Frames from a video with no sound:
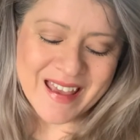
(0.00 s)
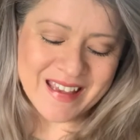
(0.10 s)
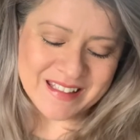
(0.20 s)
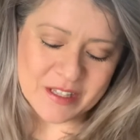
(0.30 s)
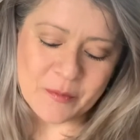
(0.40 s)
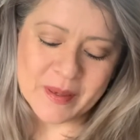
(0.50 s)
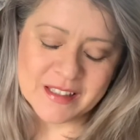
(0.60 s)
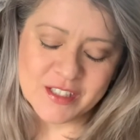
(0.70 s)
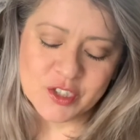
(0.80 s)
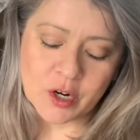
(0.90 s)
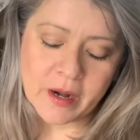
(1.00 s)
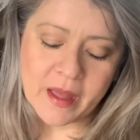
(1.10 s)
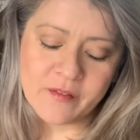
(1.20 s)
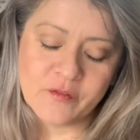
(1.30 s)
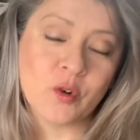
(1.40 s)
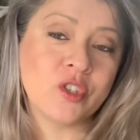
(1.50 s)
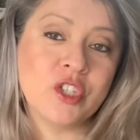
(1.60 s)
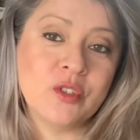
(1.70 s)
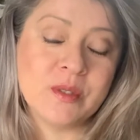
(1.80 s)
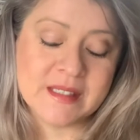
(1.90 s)
So pick this shirt up for
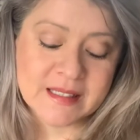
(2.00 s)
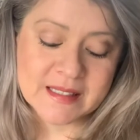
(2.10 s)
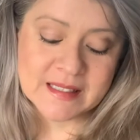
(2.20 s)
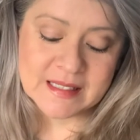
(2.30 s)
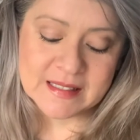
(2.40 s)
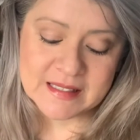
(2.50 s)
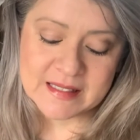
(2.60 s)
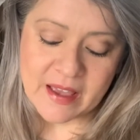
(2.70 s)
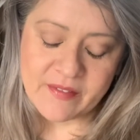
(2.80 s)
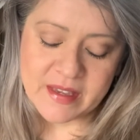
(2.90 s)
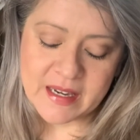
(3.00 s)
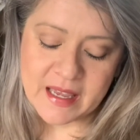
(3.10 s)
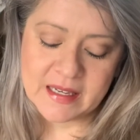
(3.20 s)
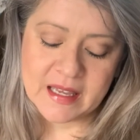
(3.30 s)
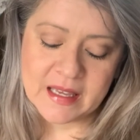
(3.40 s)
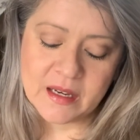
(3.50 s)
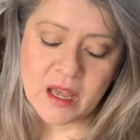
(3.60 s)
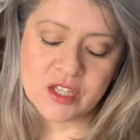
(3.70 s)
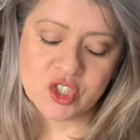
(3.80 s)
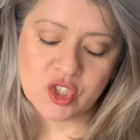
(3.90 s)
$267 and it
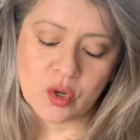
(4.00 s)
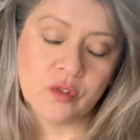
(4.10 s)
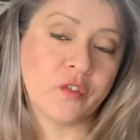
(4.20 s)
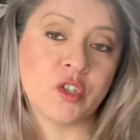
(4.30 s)
sold for